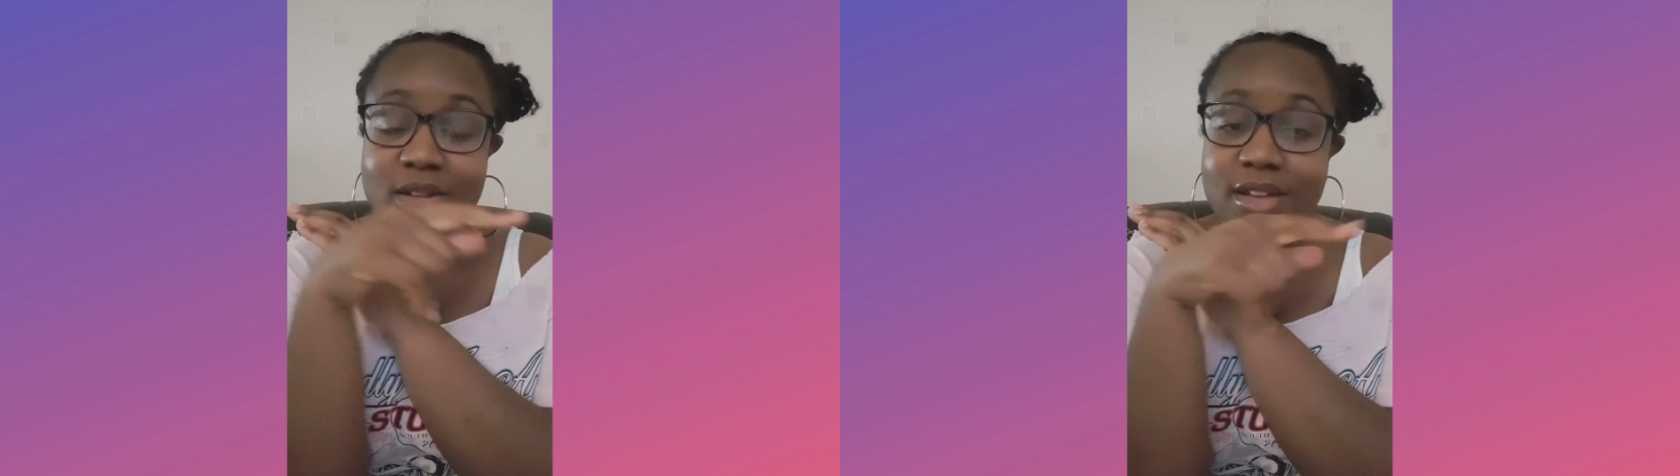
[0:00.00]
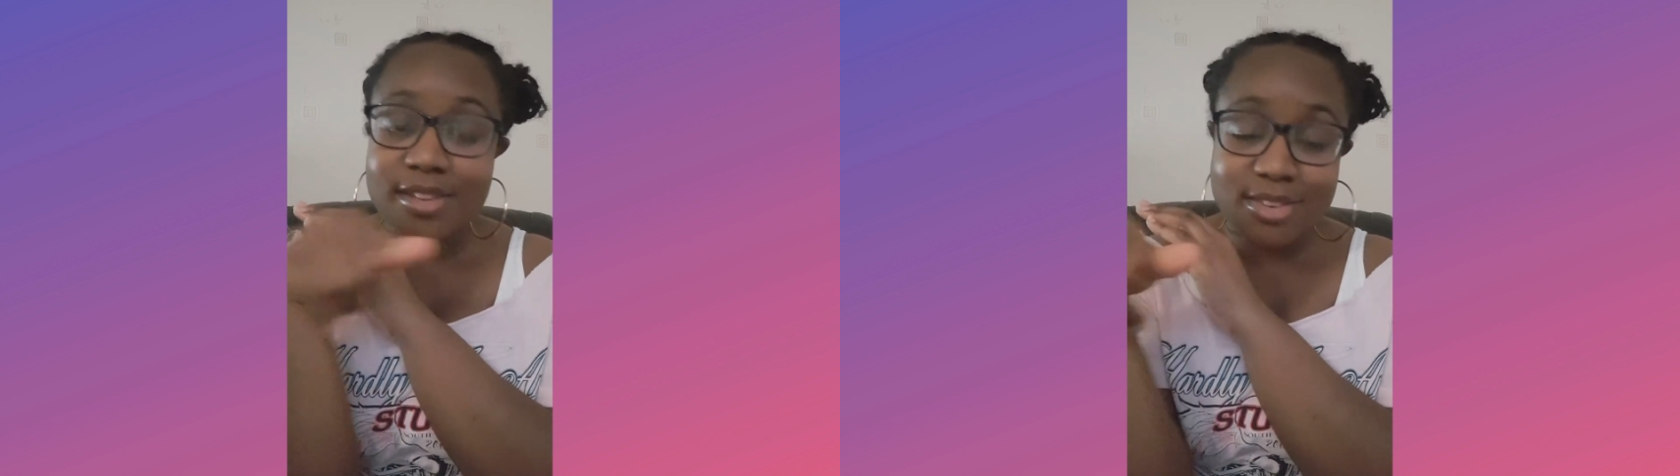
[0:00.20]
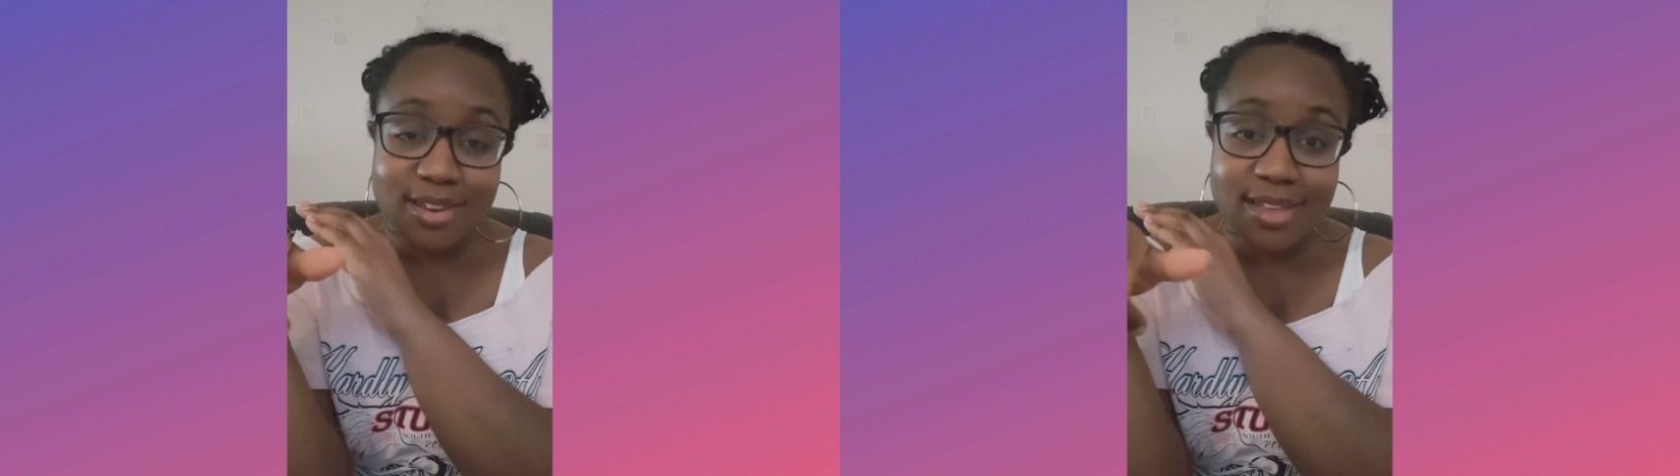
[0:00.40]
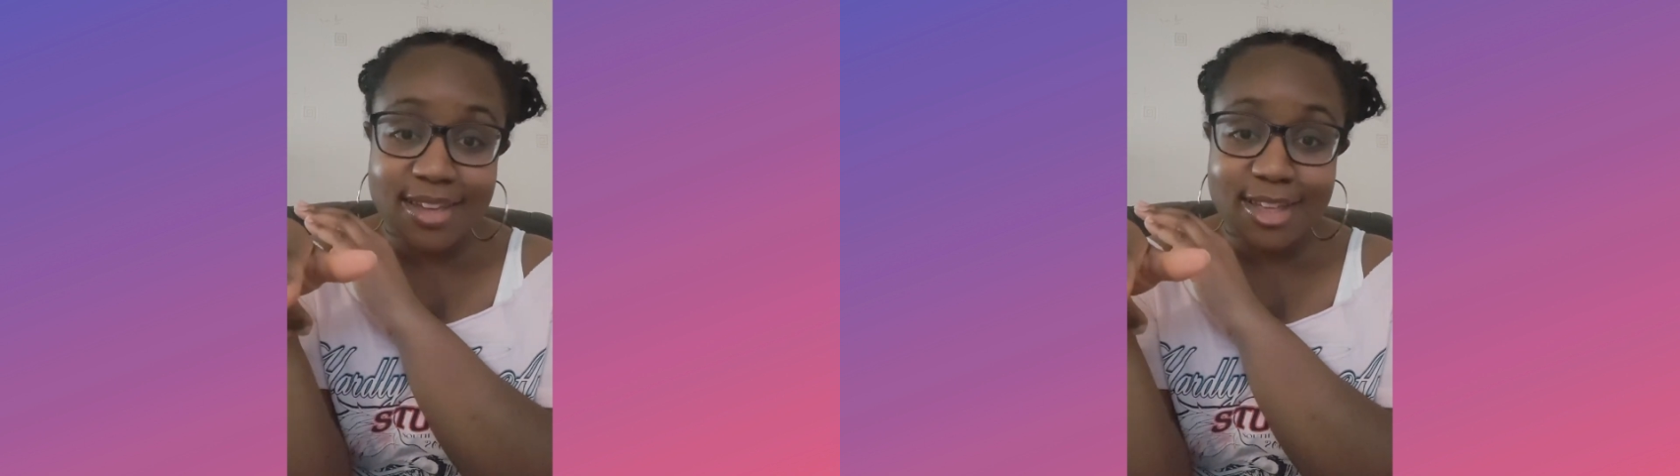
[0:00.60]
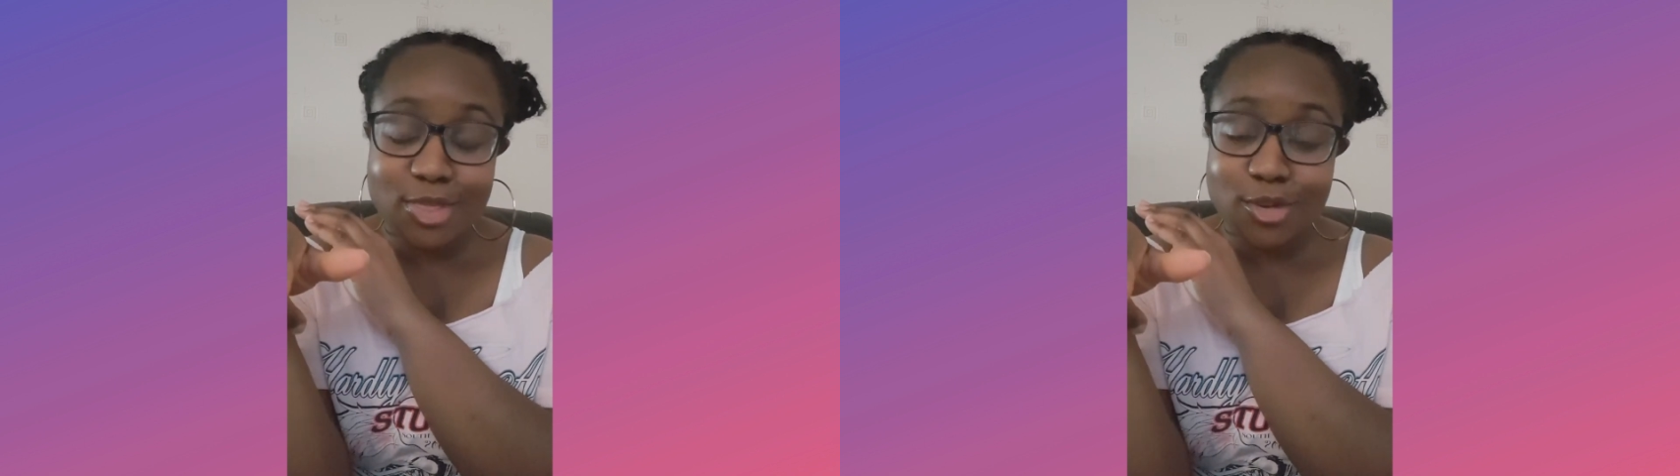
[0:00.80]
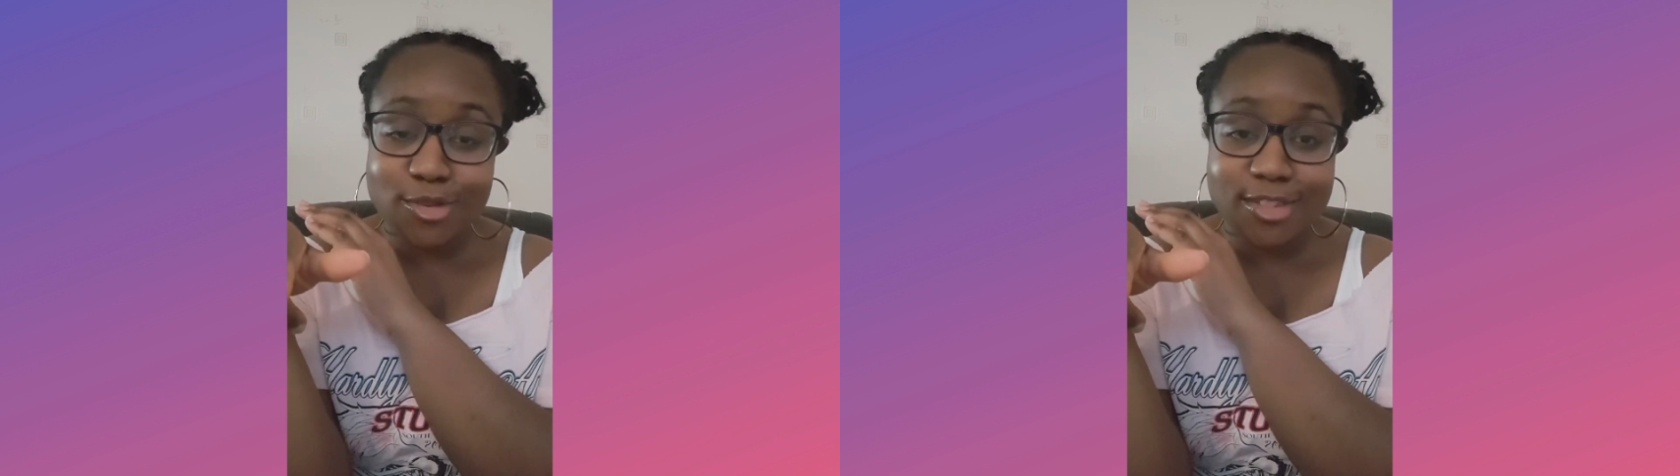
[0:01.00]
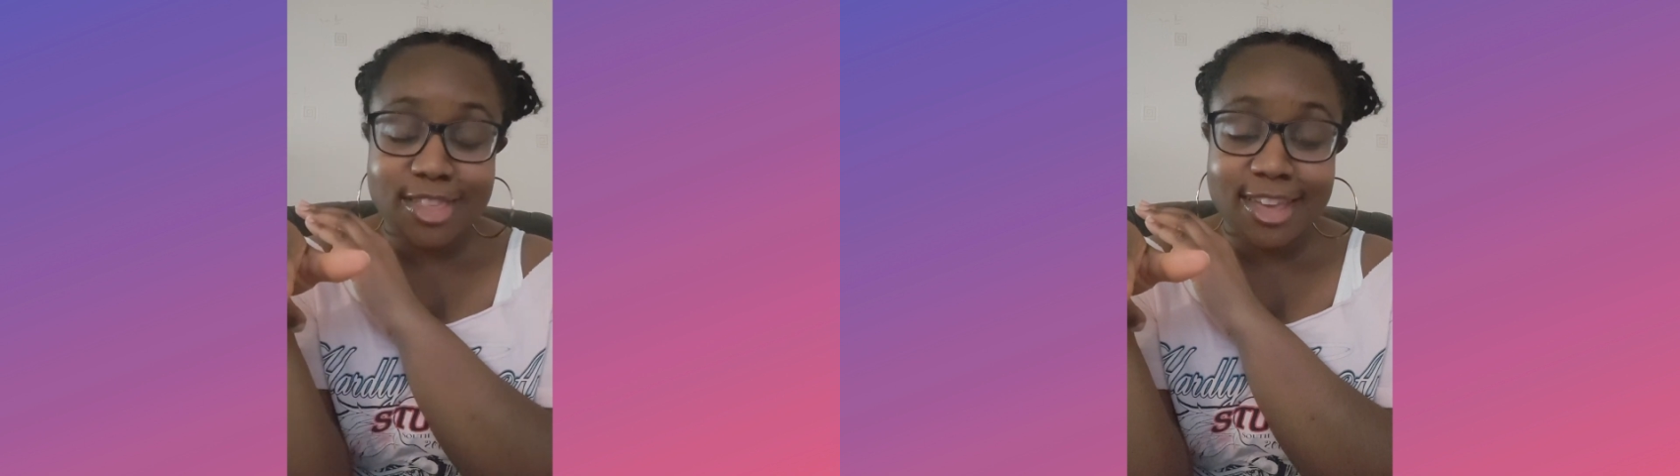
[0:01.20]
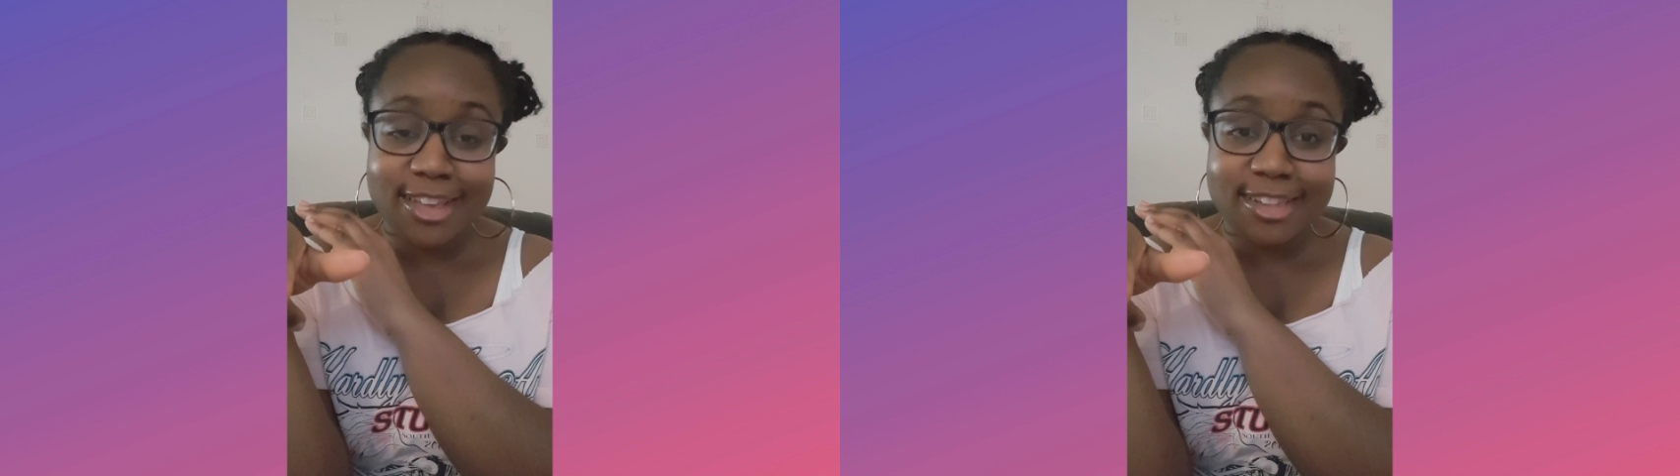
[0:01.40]
underline those
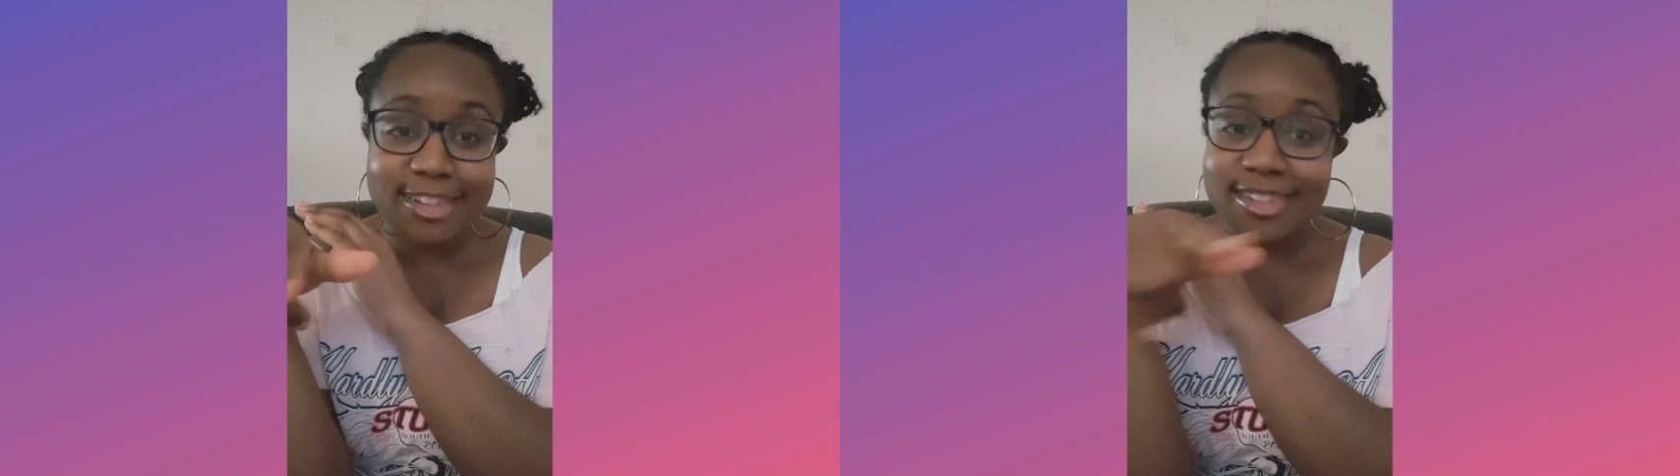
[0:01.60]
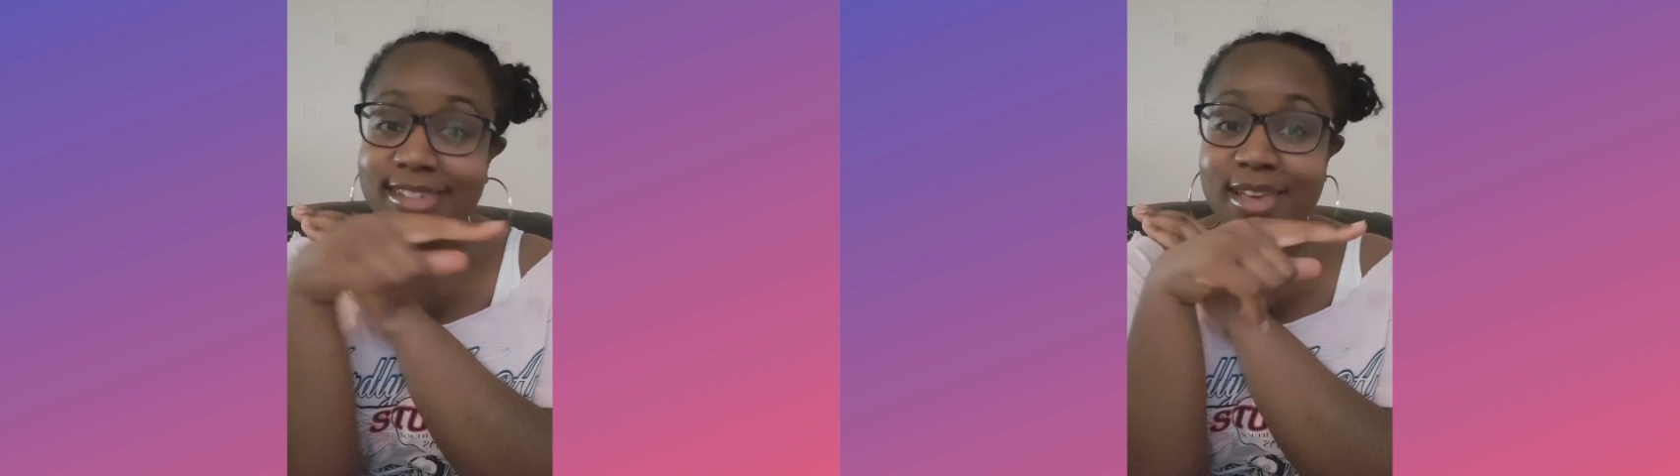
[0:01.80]
things